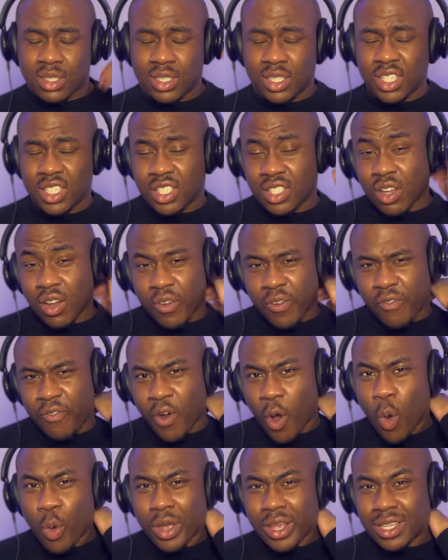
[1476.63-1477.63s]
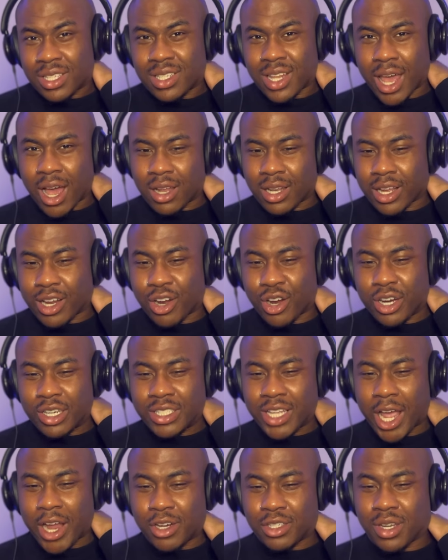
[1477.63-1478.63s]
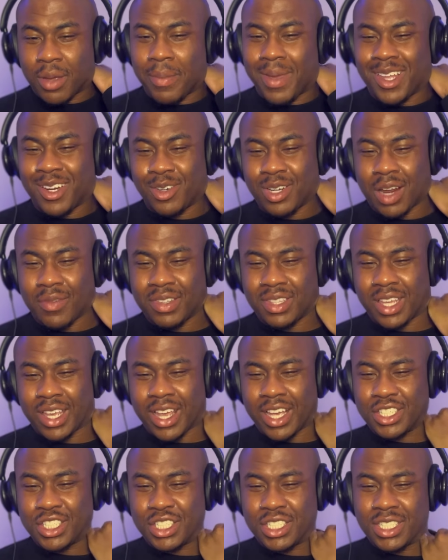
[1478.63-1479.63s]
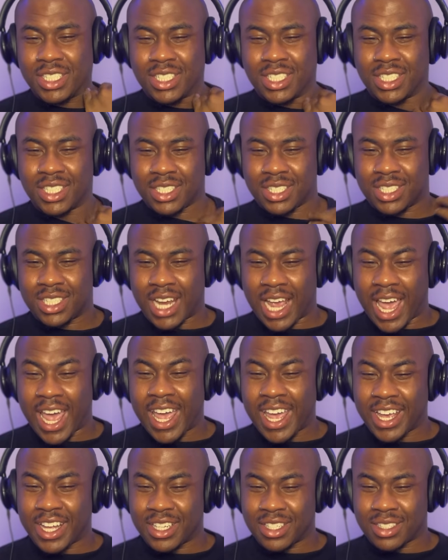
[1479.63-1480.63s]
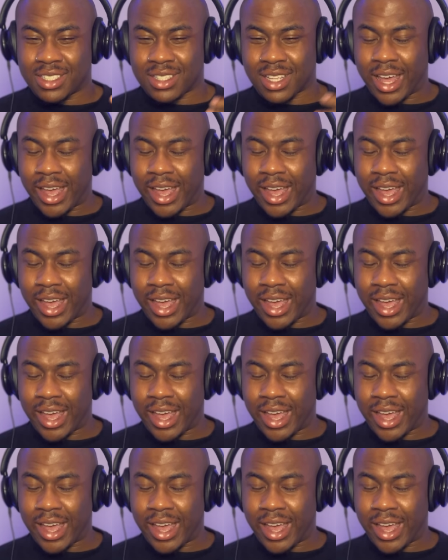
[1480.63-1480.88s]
She's so focused now. Like, her entire demeanor and everything has changed.